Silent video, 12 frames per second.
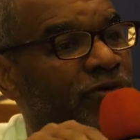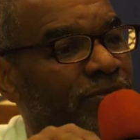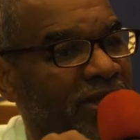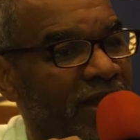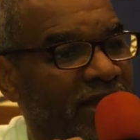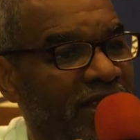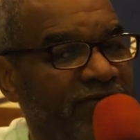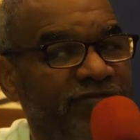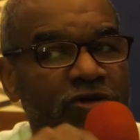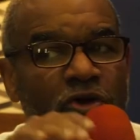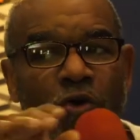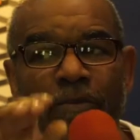for me to leave
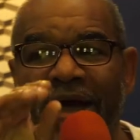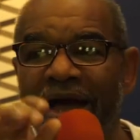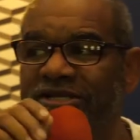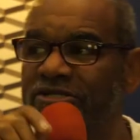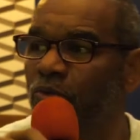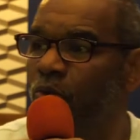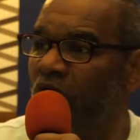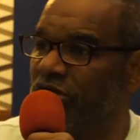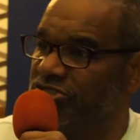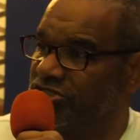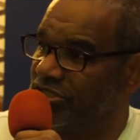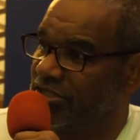and go back to
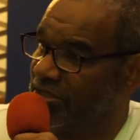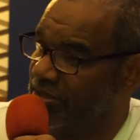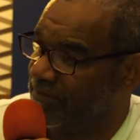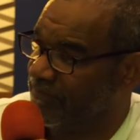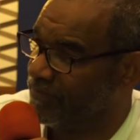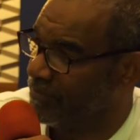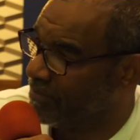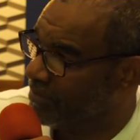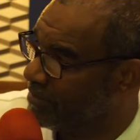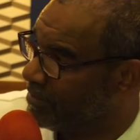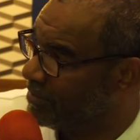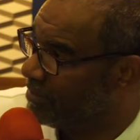Washington.
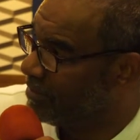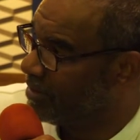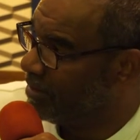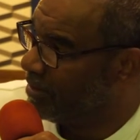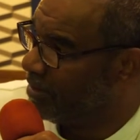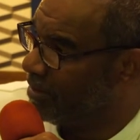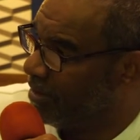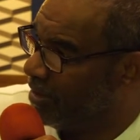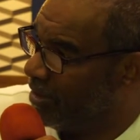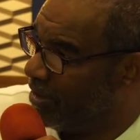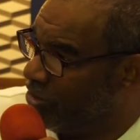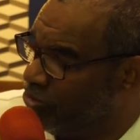
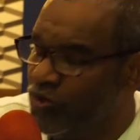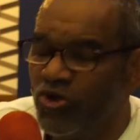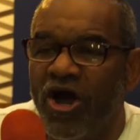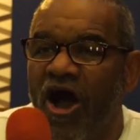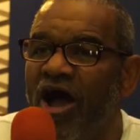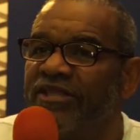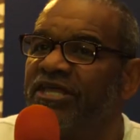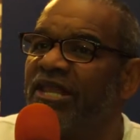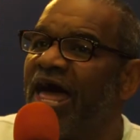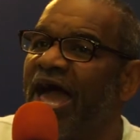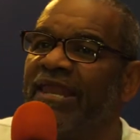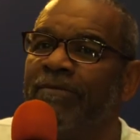Hmm. Do God
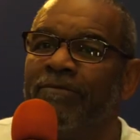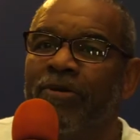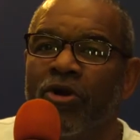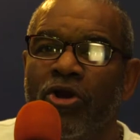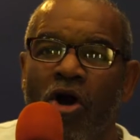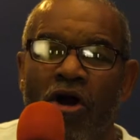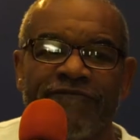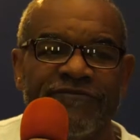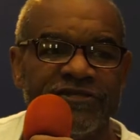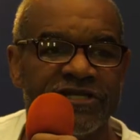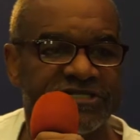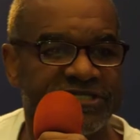delight in burnt
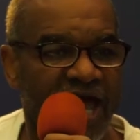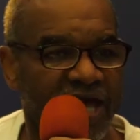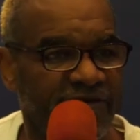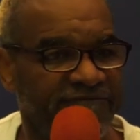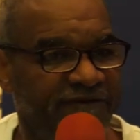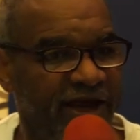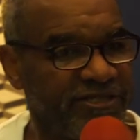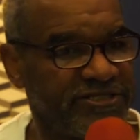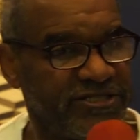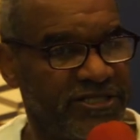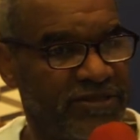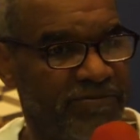offerings and
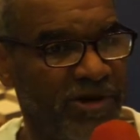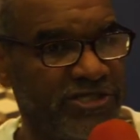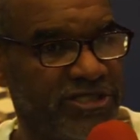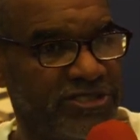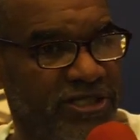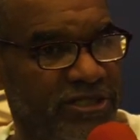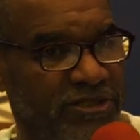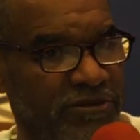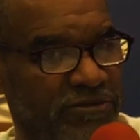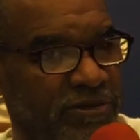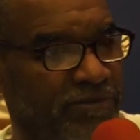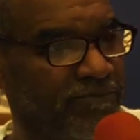sacrifices as much as He
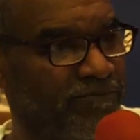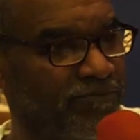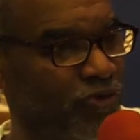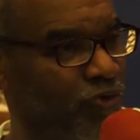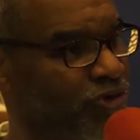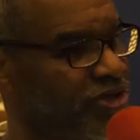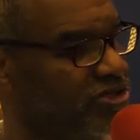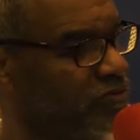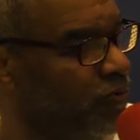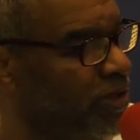do in doing His